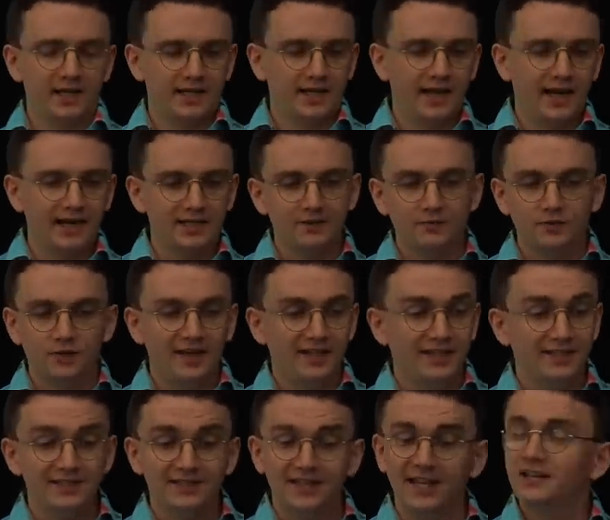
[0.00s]
collective
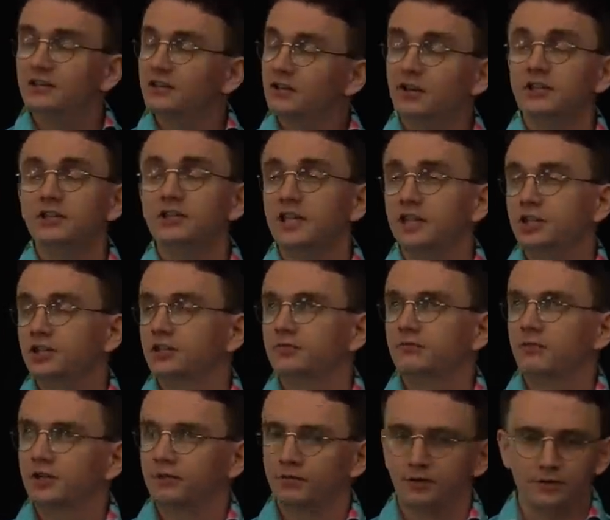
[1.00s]
training didn't condition
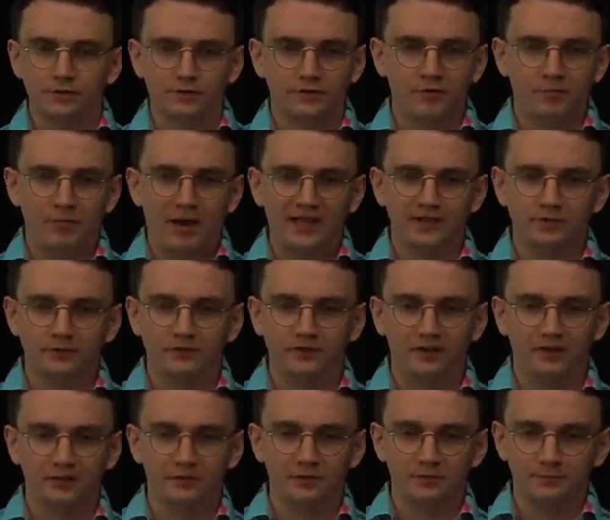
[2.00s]
recruits for
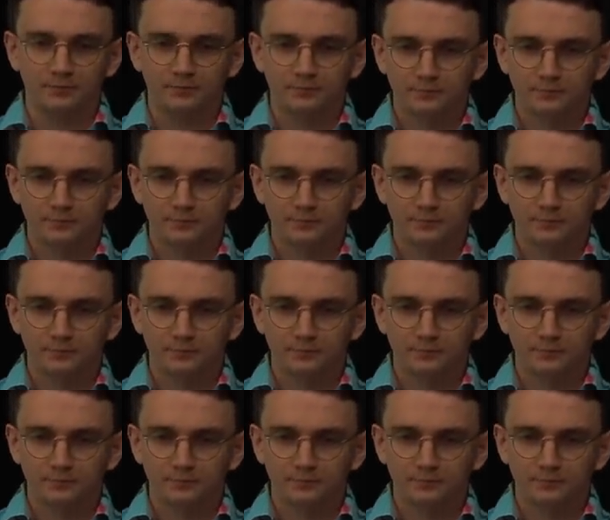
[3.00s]
battlefield.